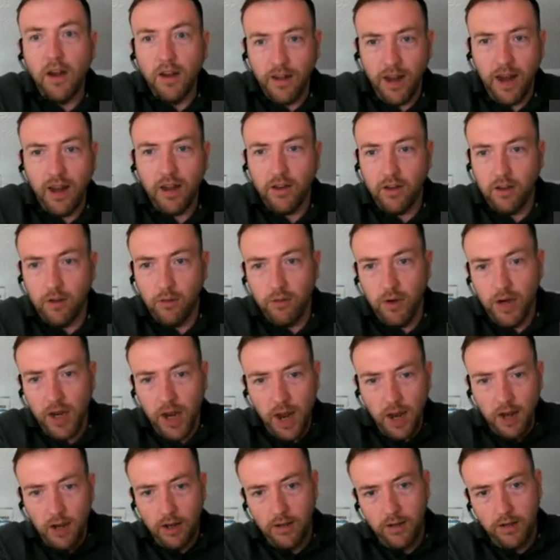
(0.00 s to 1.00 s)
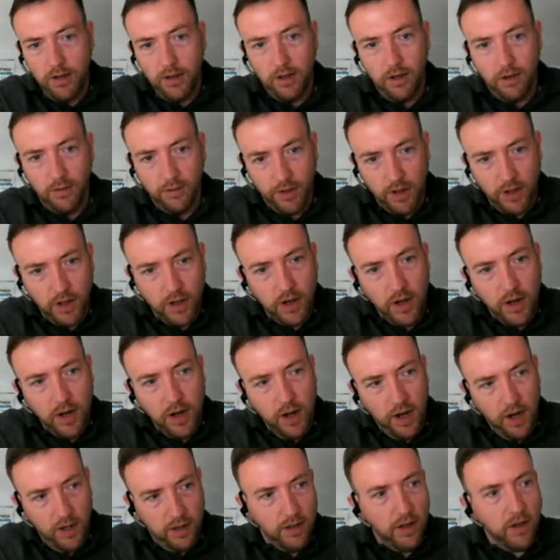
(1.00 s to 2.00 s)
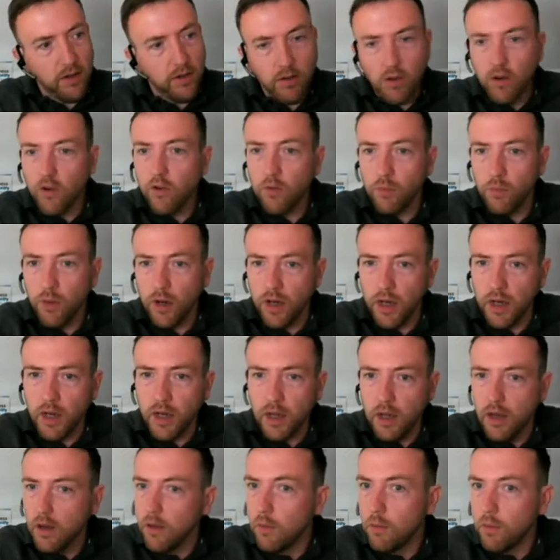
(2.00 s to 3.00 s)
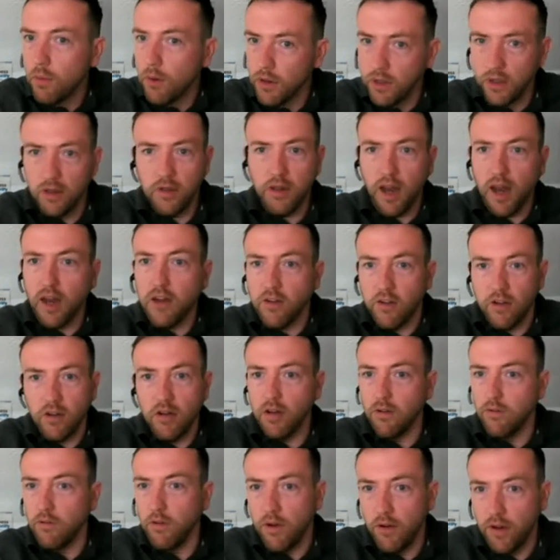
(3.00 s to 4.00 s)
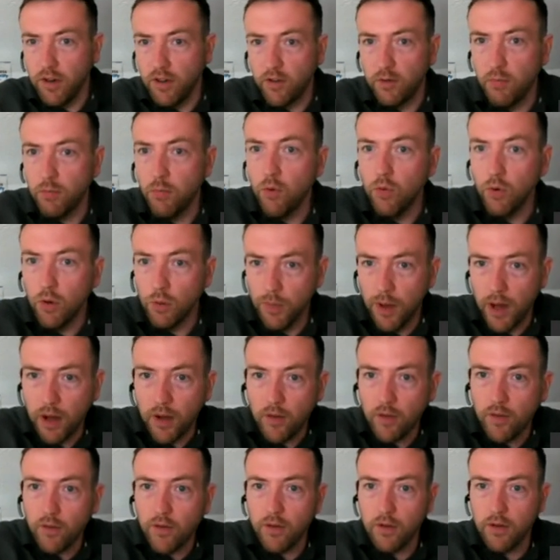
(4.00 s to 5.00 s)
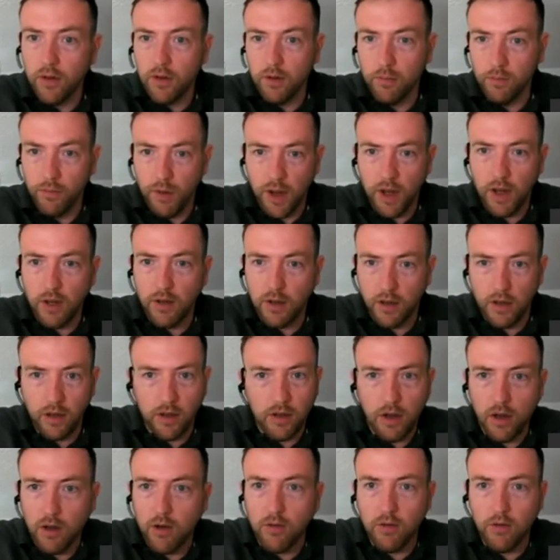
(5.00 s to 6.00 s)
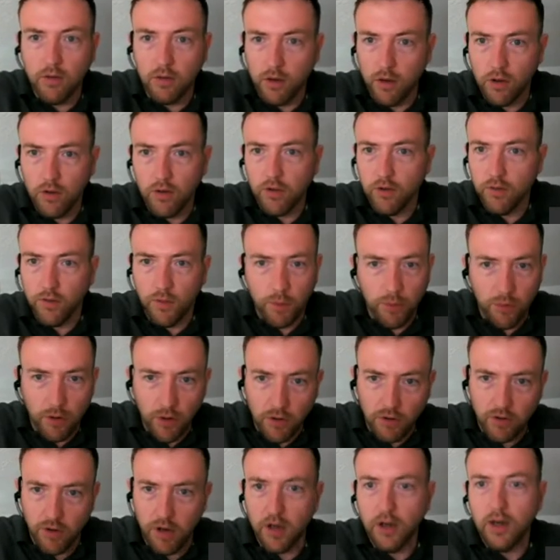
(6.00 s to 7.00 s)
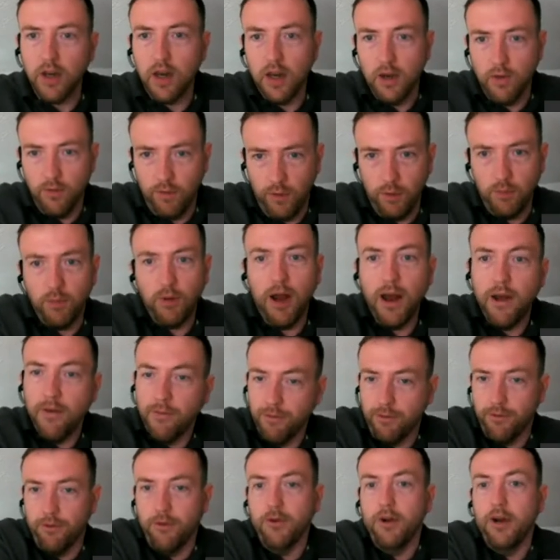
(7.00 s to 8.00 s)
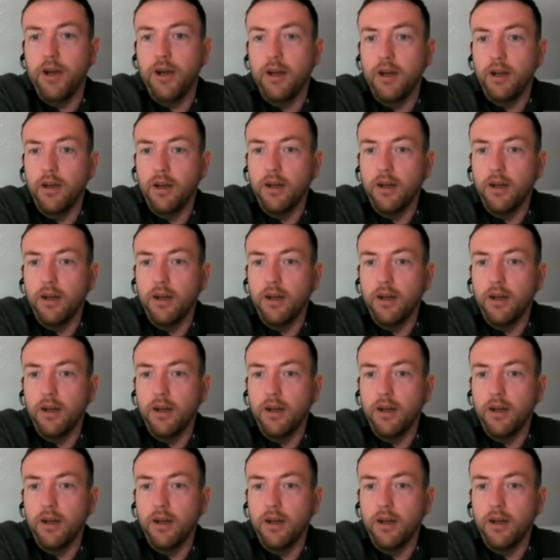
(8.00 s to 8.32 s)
that's the reality of it. It does cost money, but it's actually a very small amount compared to the total cost of a project if you plan for it.